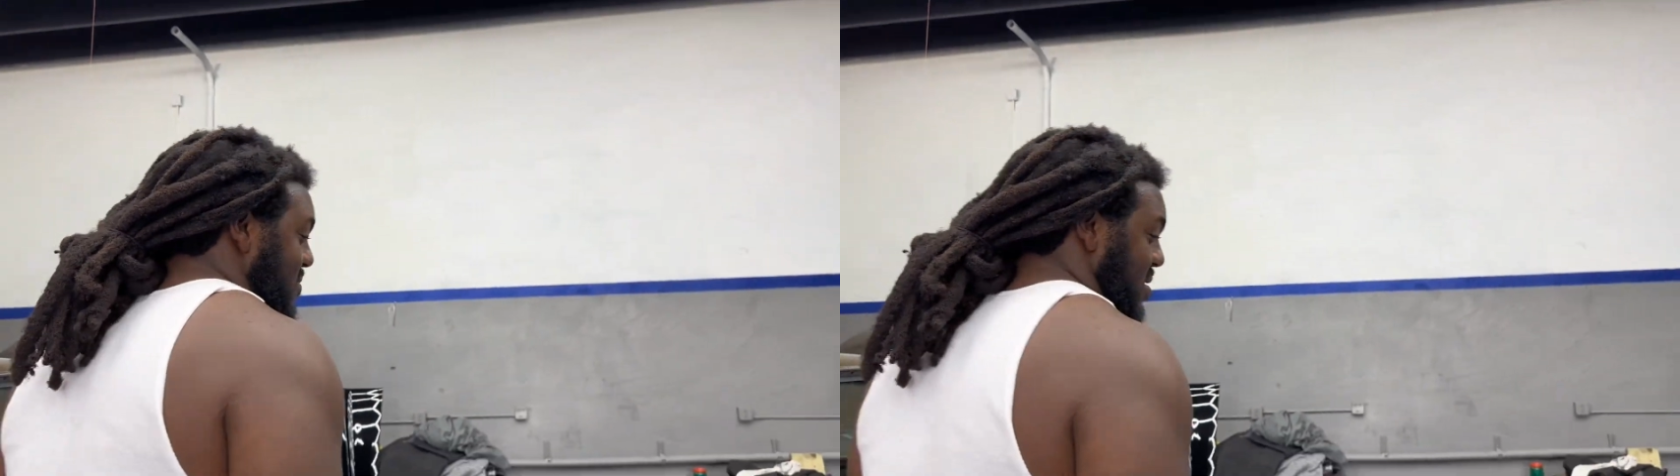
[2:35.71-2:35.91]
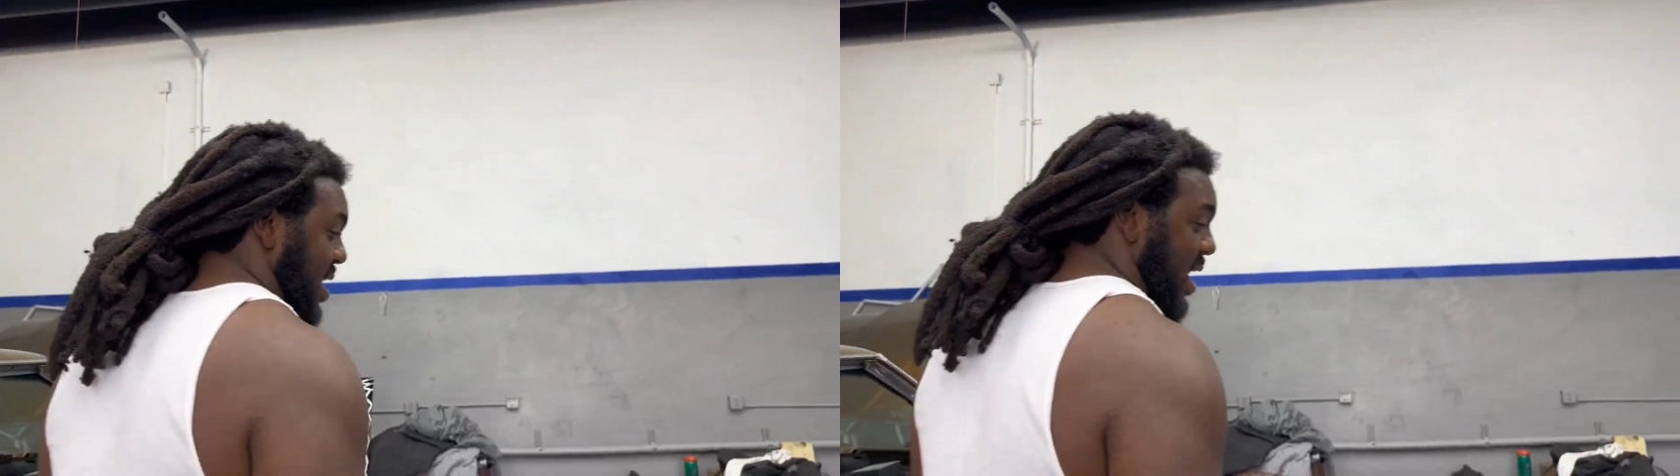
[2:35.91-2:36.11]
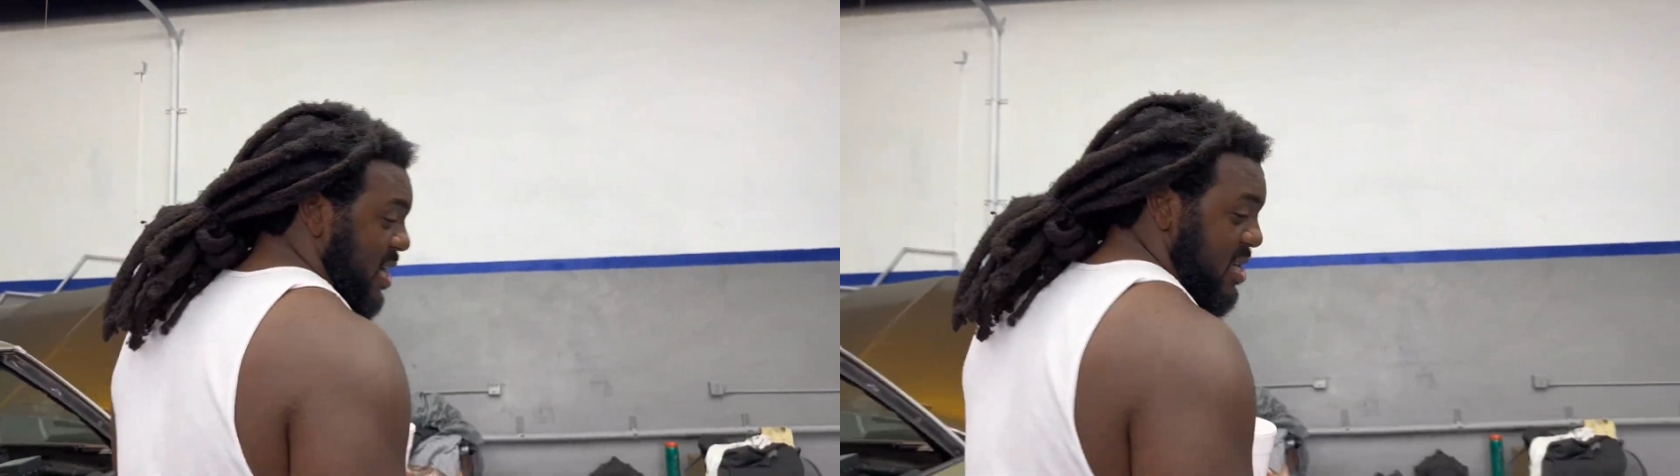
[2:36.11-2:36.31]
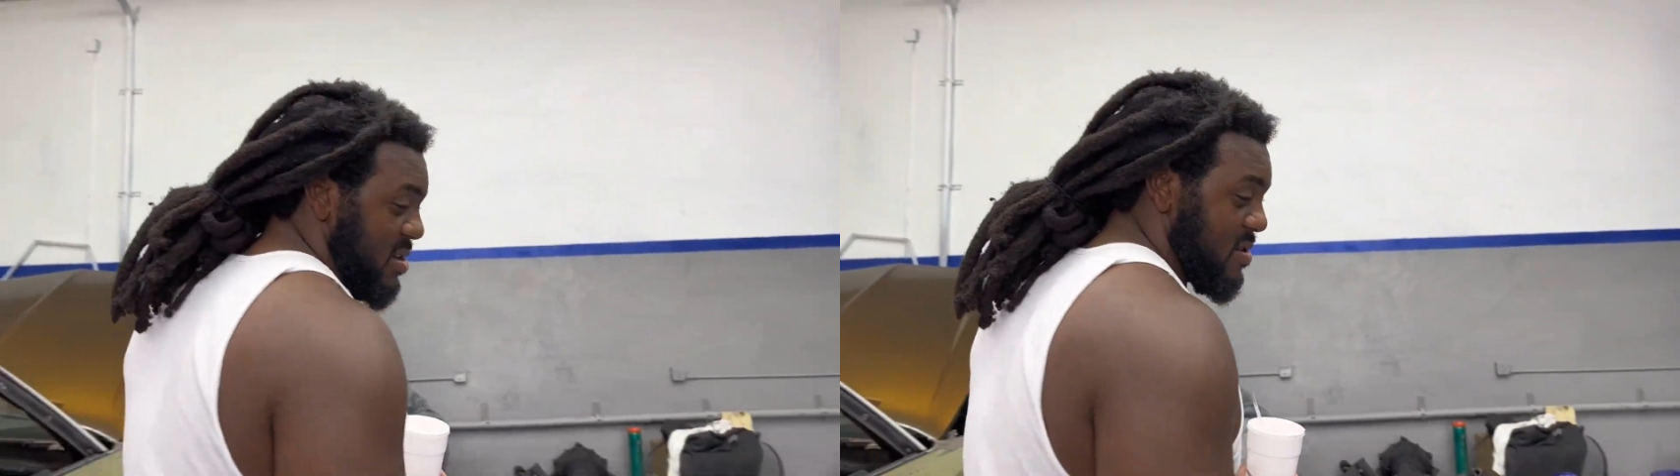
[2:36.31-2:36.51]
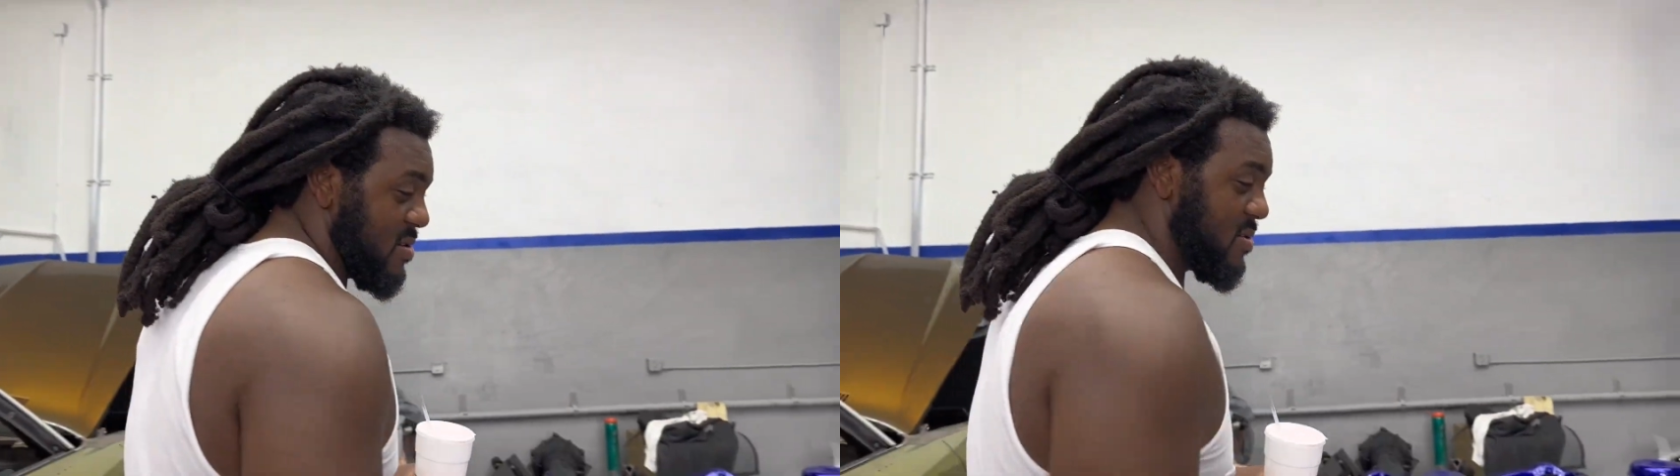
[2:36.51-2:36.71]
And now,
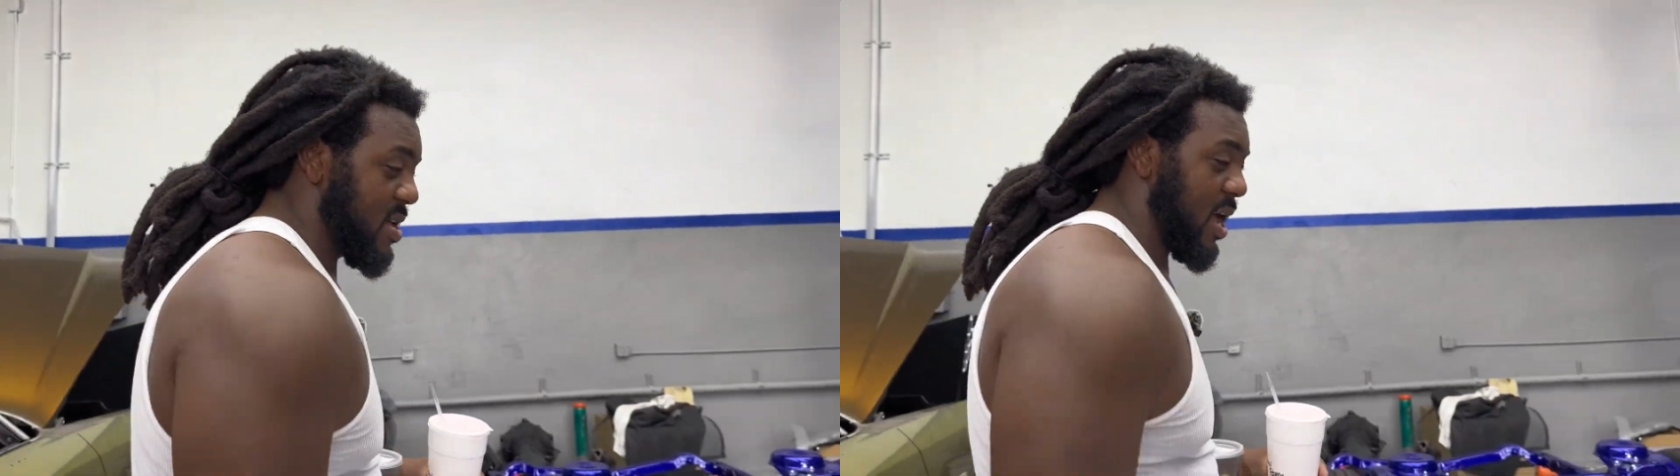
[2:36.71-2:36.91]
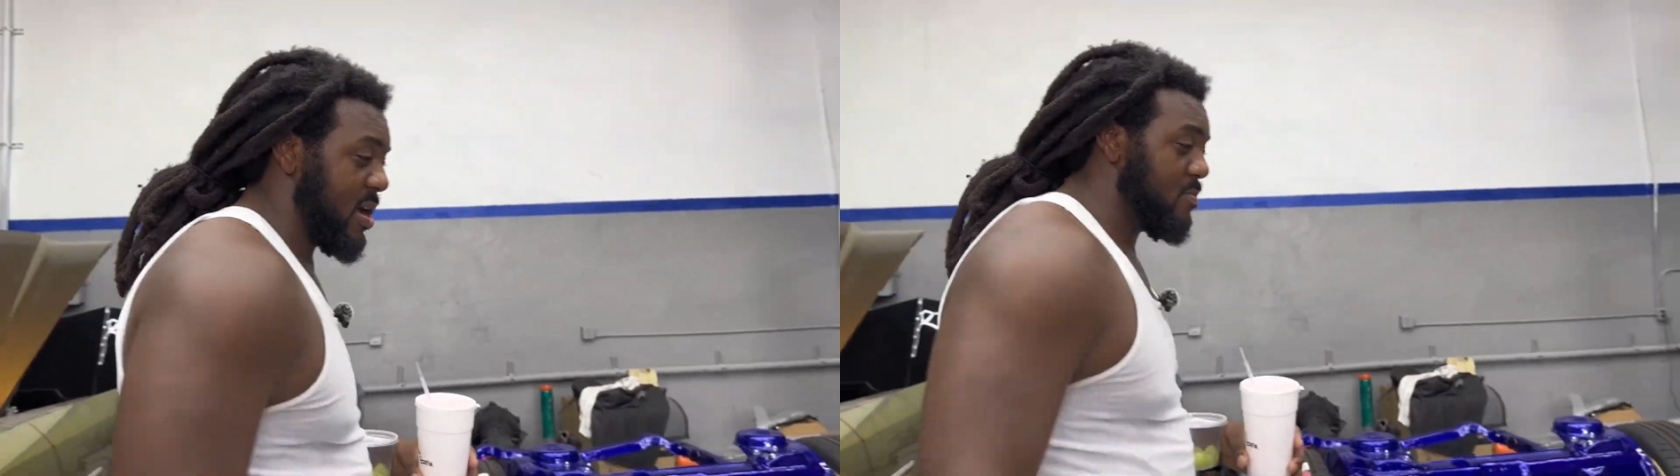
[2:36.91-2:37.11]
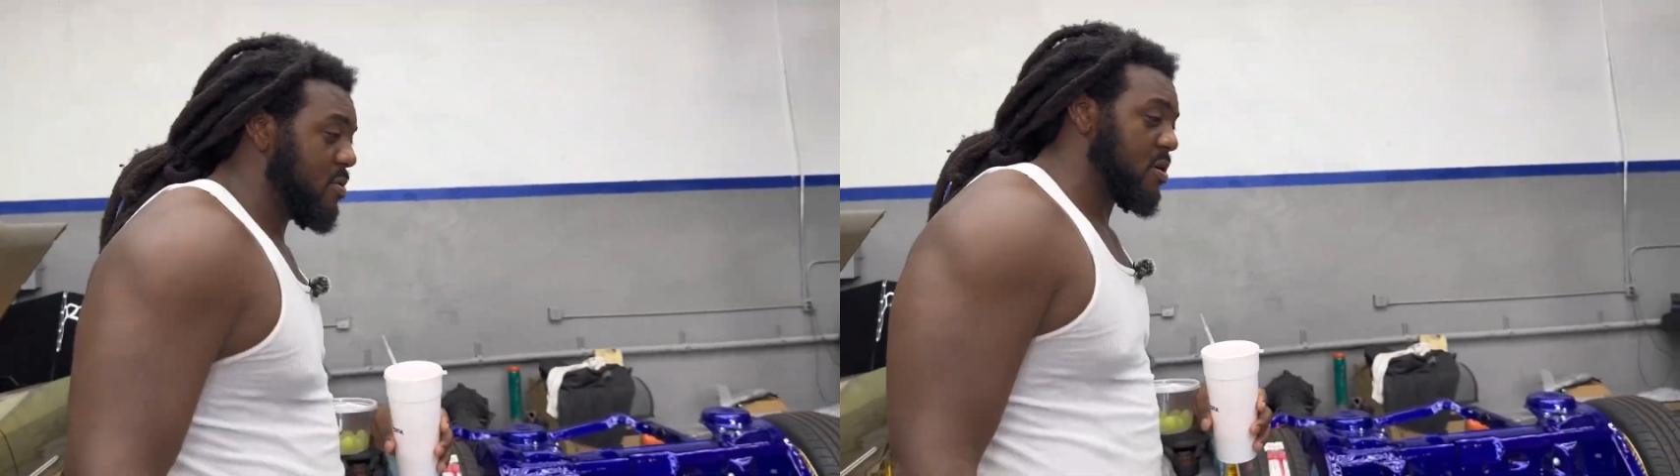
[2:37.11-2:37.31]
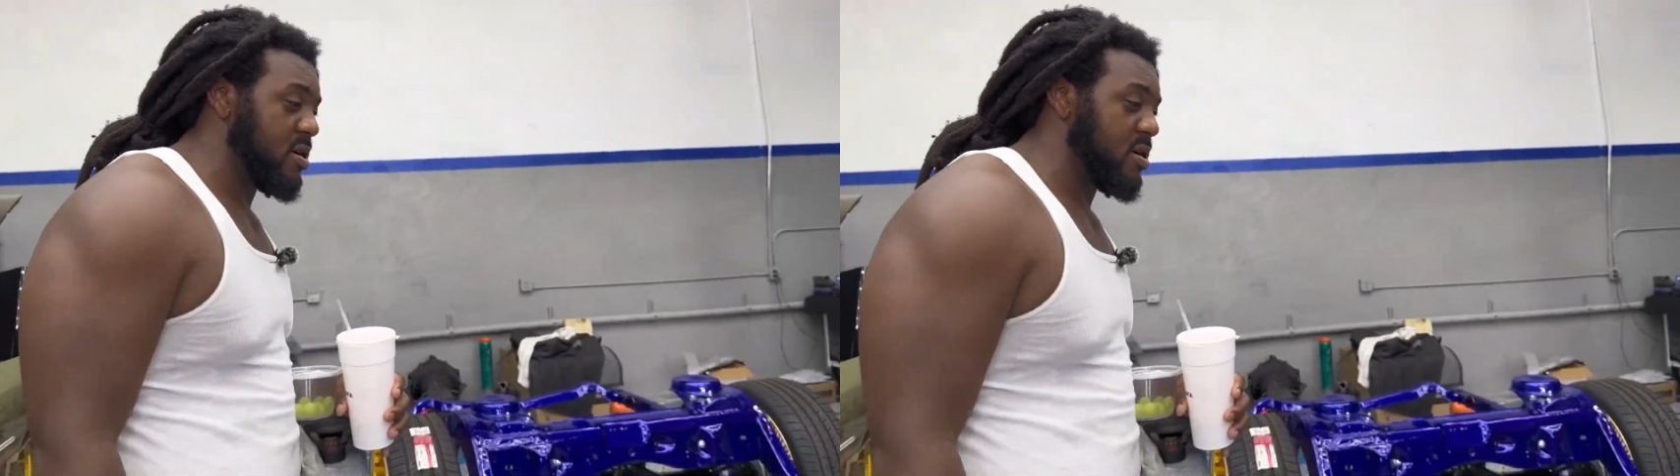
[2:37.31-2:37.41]
got that boy.